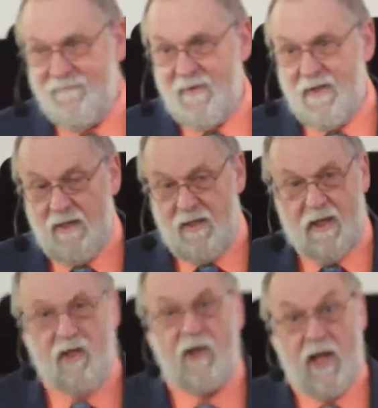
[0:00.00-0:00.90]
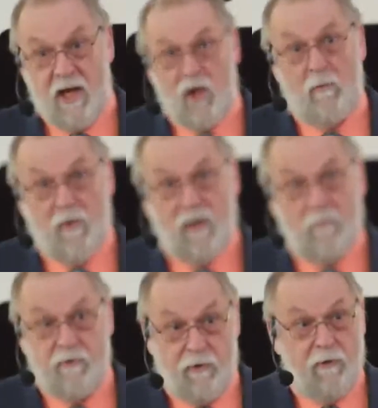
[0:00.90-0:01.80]
He had an anger problem.
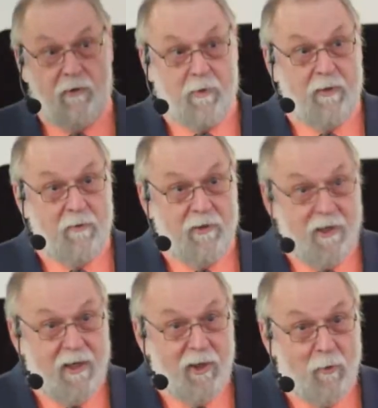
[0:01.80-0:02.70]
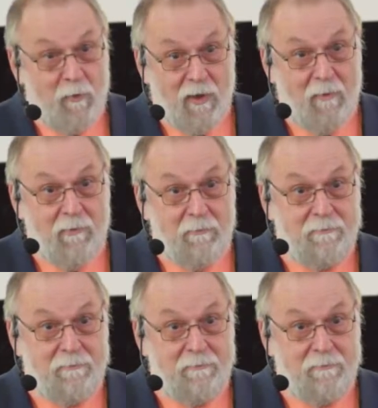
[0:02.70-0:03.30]
You know anybody with an anger problem?